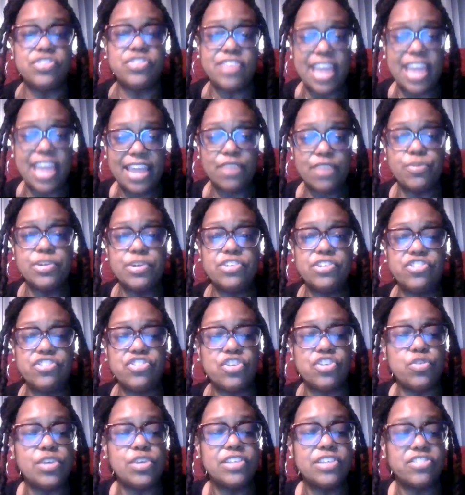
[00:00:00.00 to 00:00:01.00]
Day, which
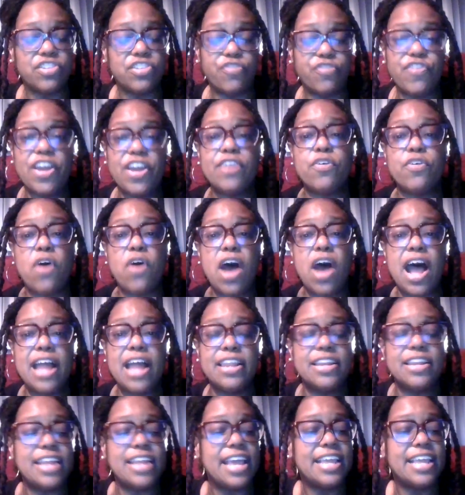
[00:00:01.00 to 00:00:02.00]
is the federal
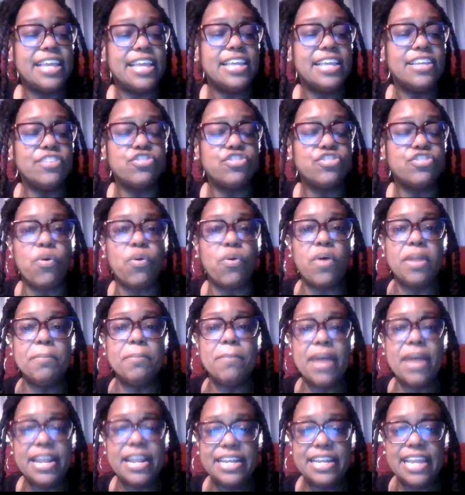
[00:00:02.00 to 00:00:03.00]
holiday, is on
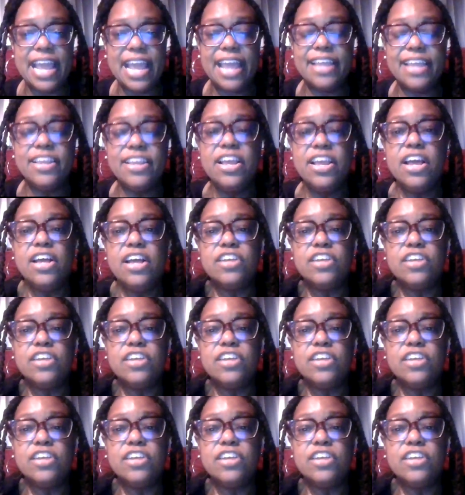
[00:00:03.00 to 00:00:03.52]
Monday.